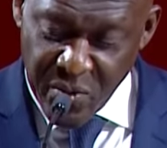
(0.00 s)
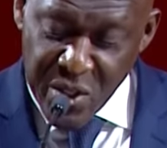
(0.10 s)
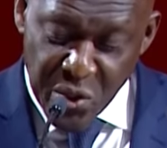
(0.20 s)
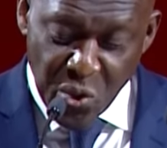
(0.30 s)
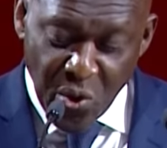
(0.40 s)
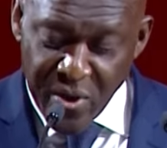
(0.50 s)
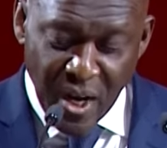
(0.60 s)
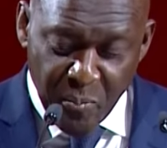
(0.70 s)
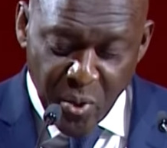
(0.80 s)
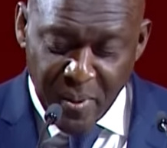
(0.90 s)
We need to
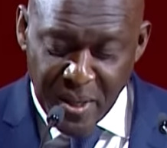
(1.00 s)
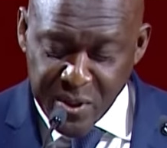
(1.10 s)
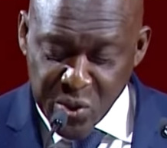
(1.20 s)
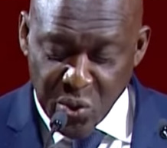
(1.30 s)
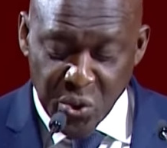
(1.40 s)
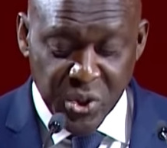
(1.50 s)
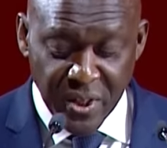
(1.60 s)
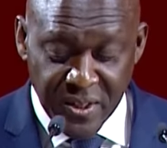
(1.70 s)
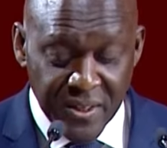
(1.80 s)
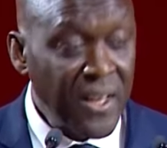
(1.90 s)
own our problems and
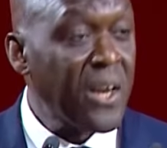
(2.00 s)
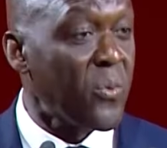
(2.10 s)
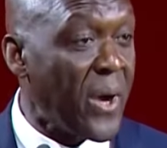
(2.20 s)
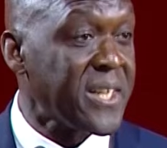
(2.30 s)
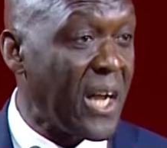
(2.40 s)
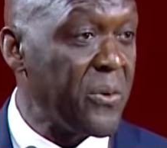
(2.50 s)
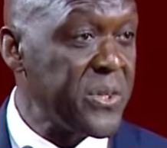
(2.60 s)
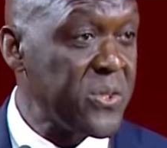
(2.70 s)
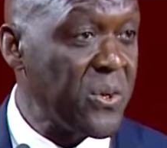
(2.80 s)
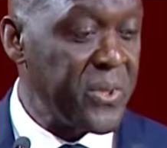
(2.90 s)
solutions and write
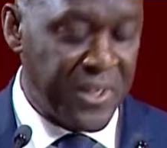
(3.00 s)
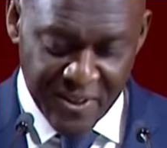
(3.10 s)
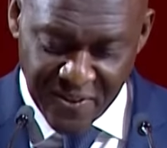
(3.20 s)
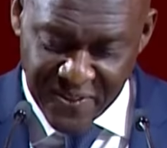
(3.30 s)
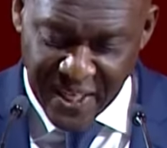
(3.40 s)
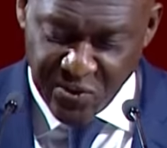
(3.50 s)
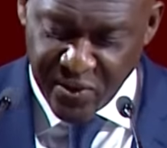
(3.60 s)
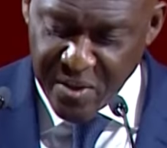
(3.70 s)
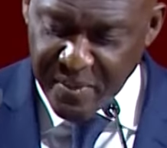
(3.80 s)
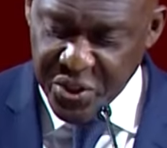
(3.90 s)
our story. Thank
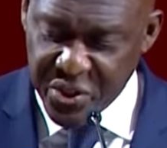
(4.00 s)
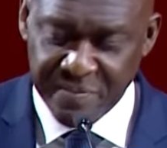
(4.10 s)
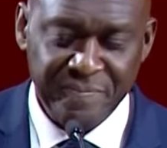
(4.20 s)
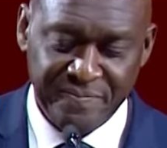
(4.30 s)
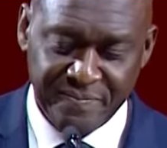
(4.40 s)
you very much.